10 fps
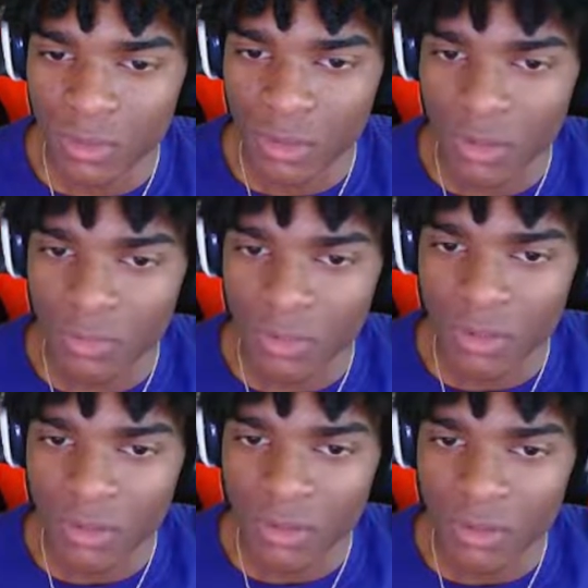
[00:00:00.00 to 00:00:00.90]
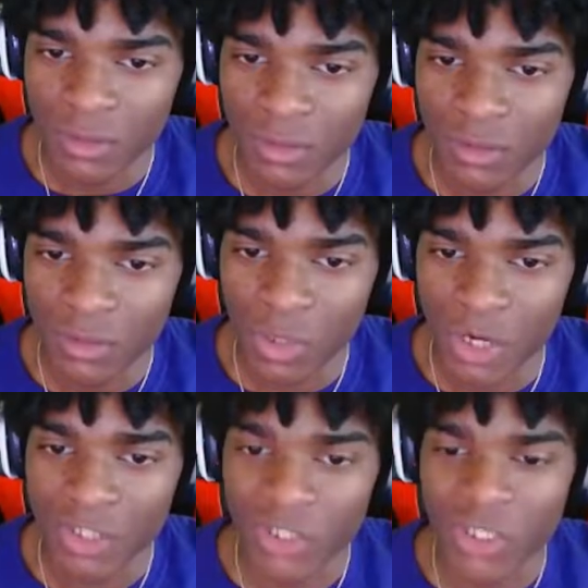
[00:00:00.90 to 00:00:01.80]
gotta make that. You
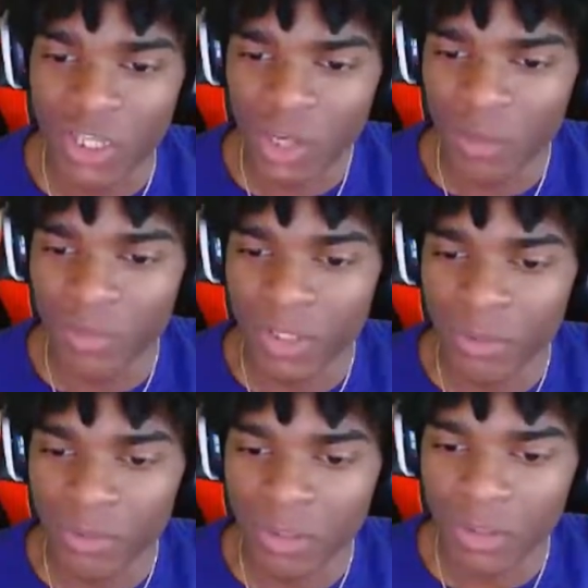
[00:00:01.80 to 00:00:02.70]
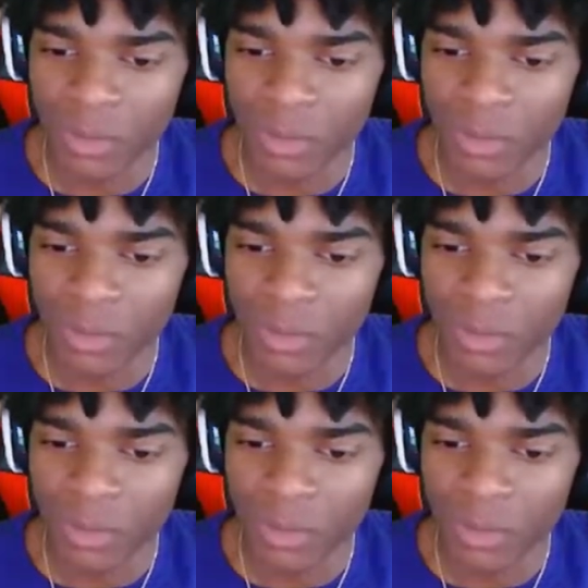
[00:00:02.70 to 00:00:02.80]
gotta yam that, bro.